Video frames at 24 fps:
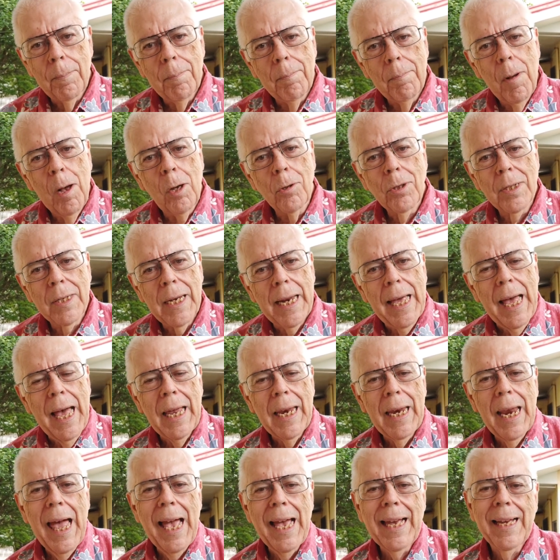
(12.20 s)
Mostly
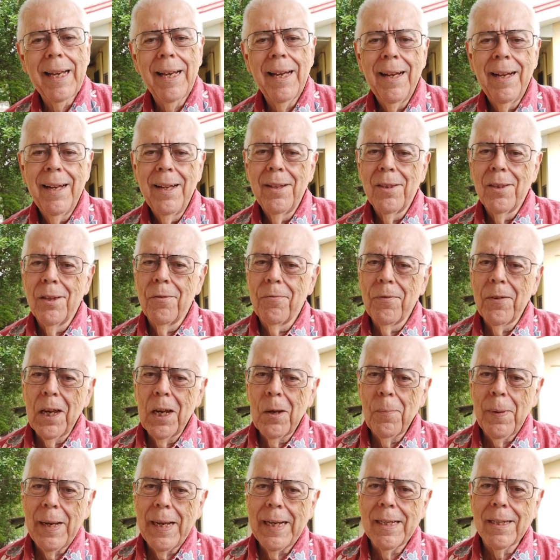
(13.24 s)
I like the
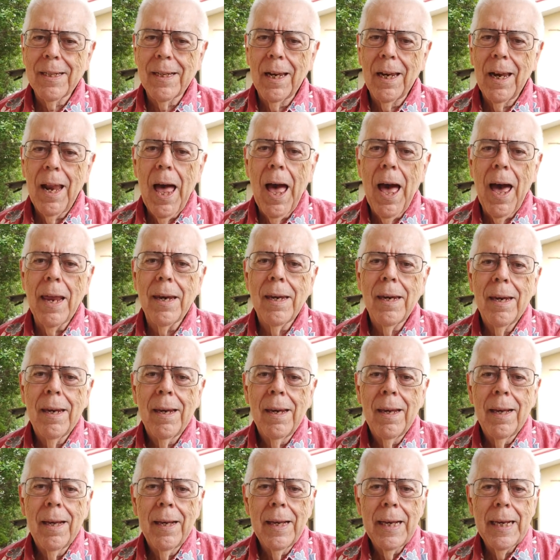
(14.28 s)
Philippines a lot.
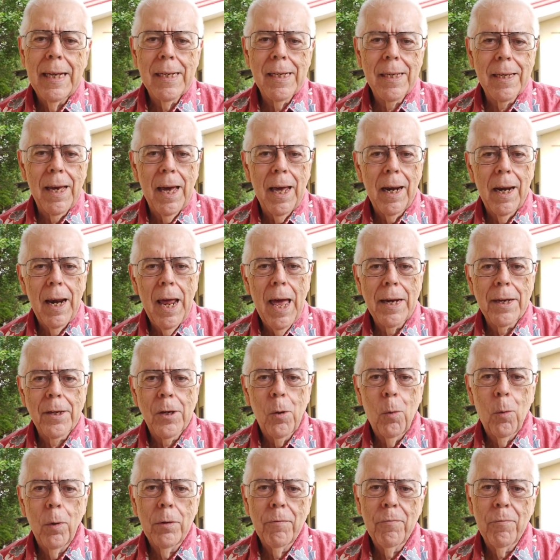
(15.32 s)
It's got a
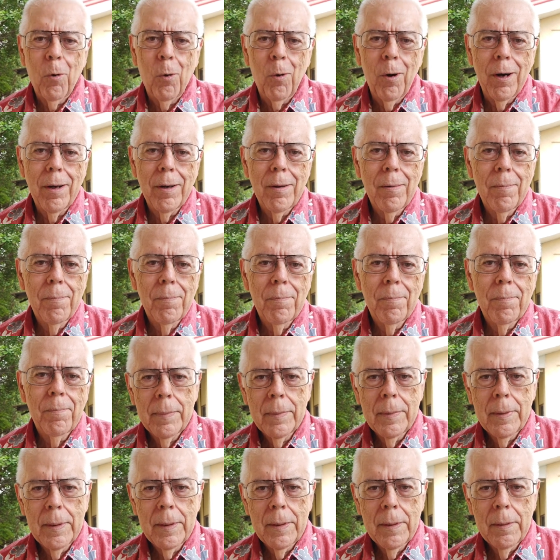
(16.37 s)
lot going for it.
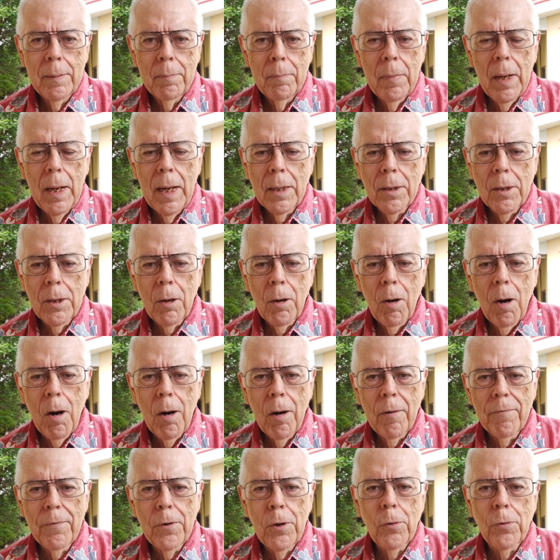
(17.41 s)
But there
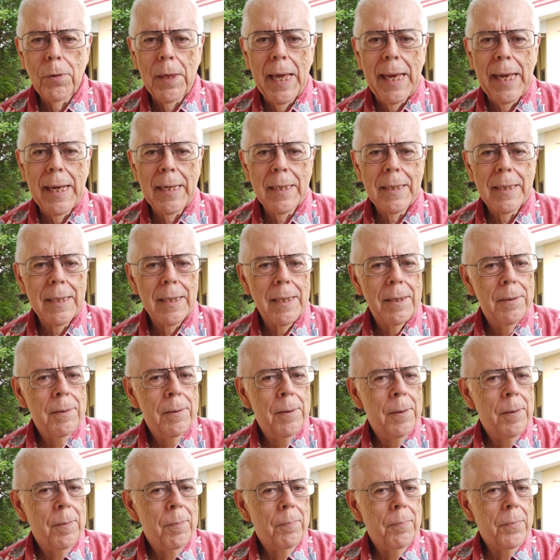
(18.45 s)
are a few things
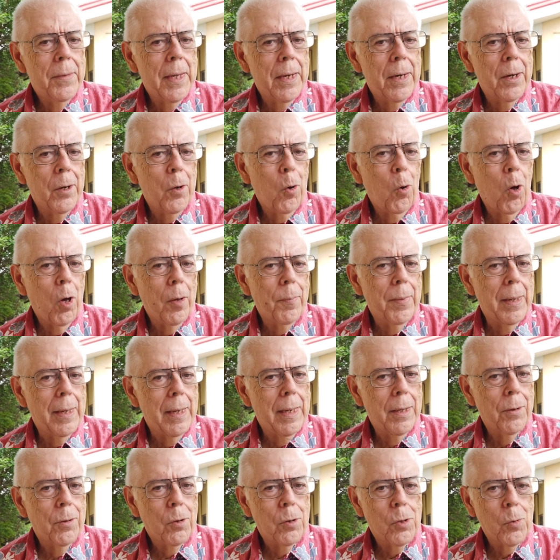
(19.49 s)
that annoy
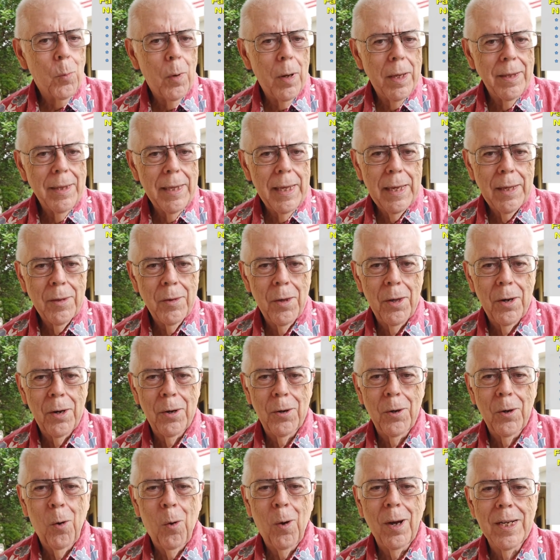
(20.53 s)
me, and there's one thing that
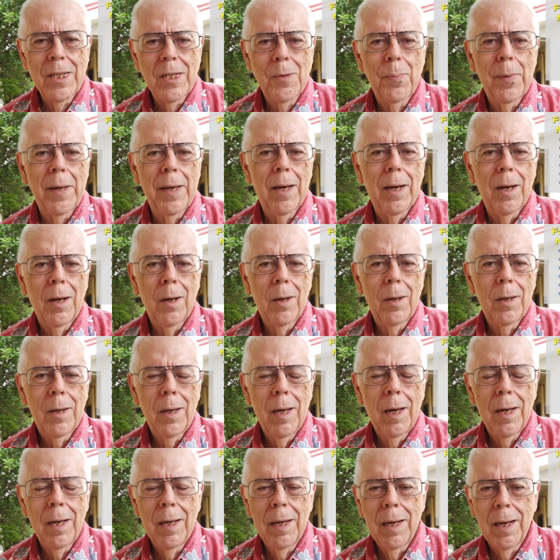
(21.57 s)
annoys me a
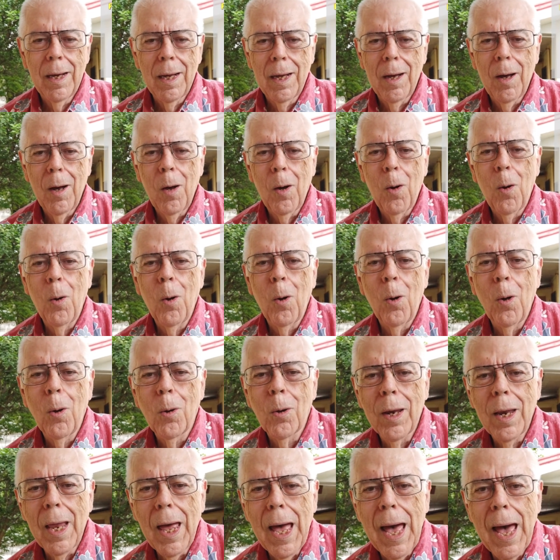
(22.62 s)

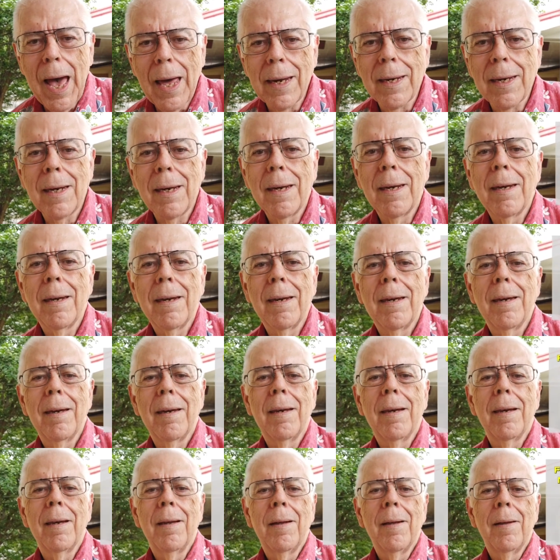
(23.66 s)
whole lot.
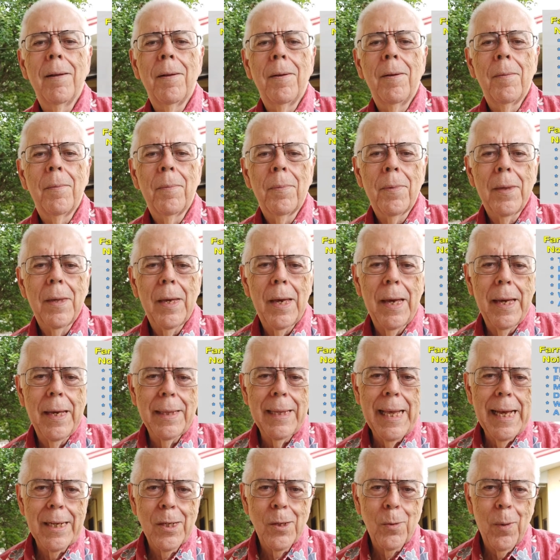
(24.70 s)

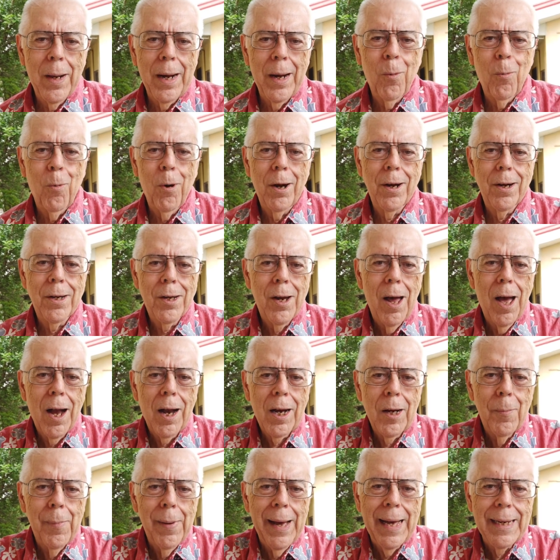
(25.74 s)
And that's what I want to
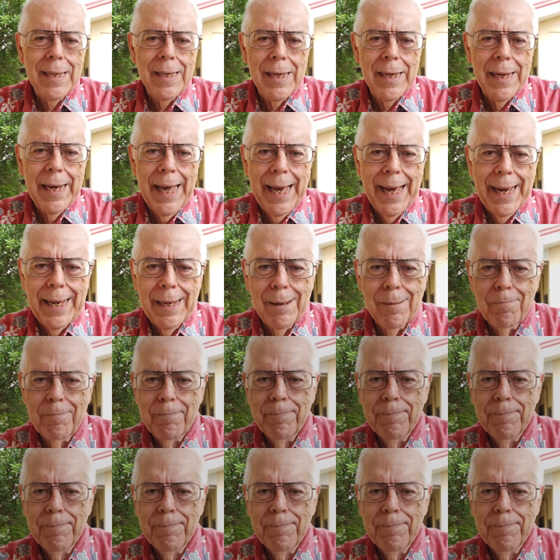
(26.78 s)
talk about today.